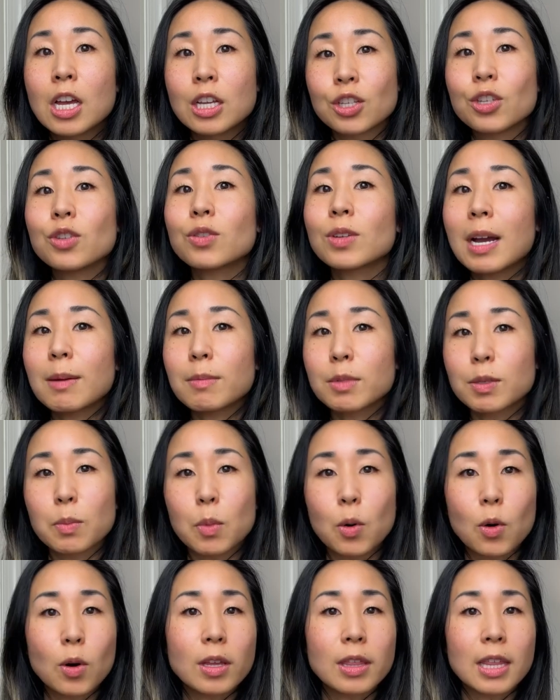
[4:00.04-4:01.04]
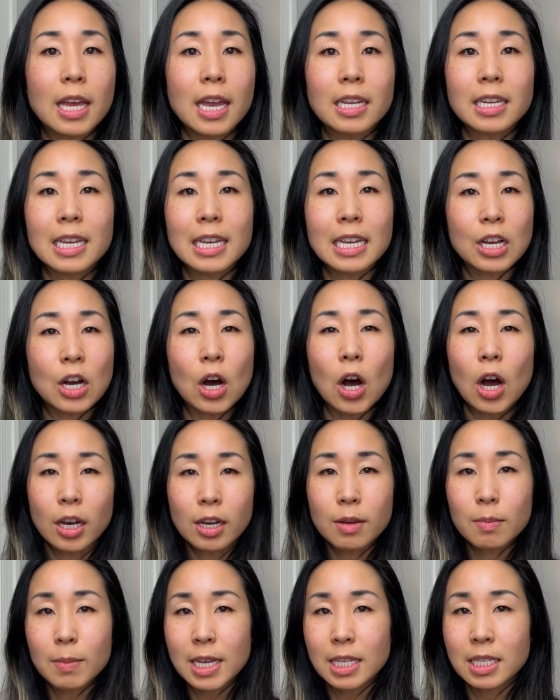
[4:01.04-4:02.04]
two times more than
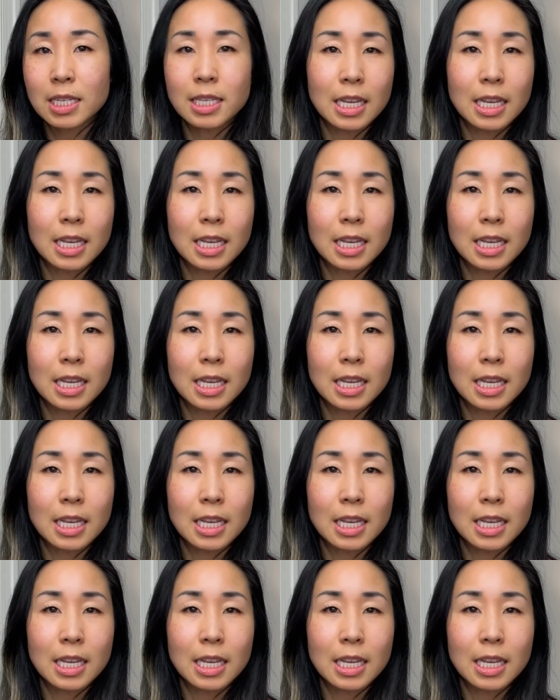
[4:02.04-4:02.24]
economists